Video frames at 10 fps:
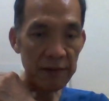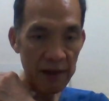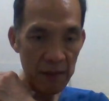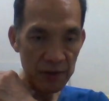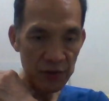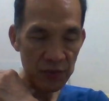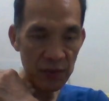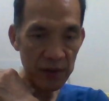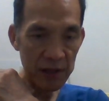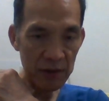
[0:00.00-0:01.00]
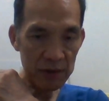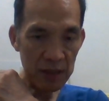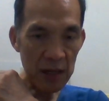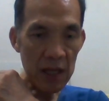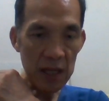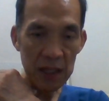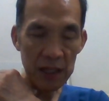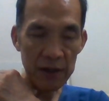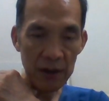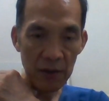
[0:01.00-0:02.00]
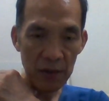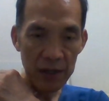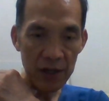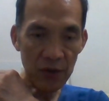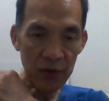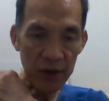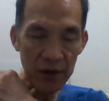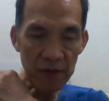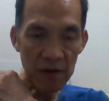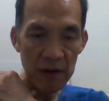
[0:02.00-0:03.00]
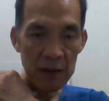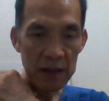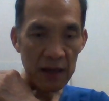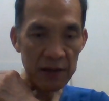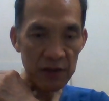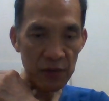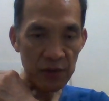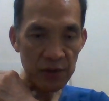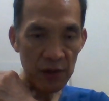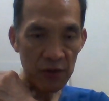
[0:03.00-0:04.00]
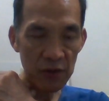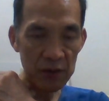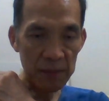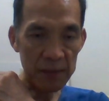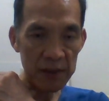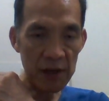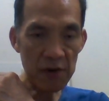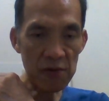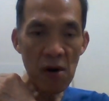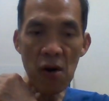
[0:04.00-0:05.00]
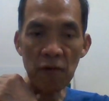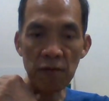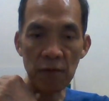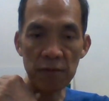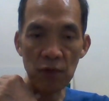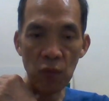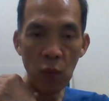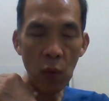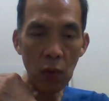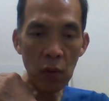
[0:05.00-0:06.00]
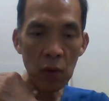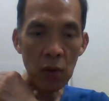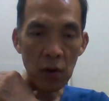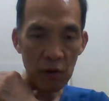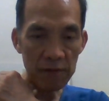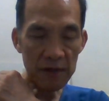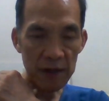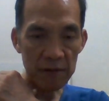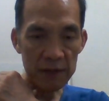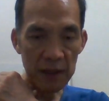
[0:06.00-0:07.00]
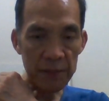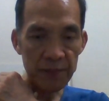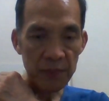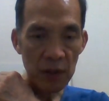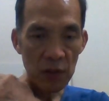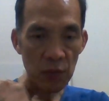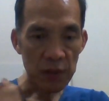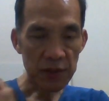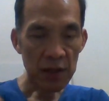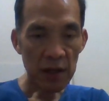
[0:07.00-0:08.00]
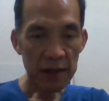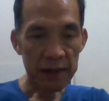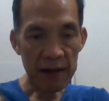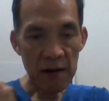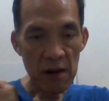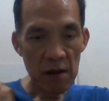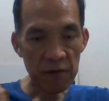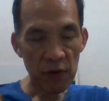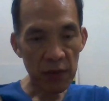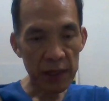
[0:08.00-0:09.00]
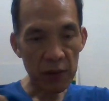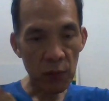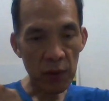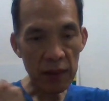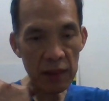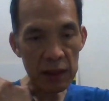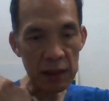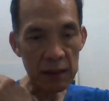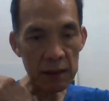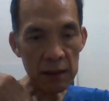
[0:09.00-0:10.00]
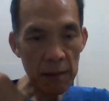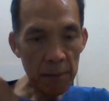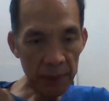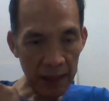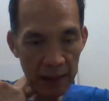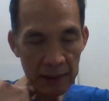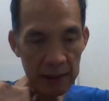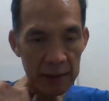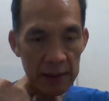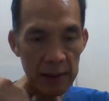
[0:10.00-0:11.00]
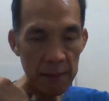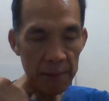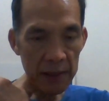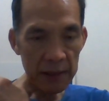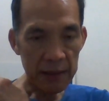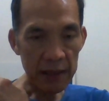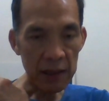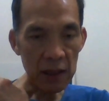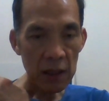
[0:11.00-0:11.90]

damage to the aorta, including knocking off atherosclerotic material from the wall of the aorta, which then flowing with the blood may then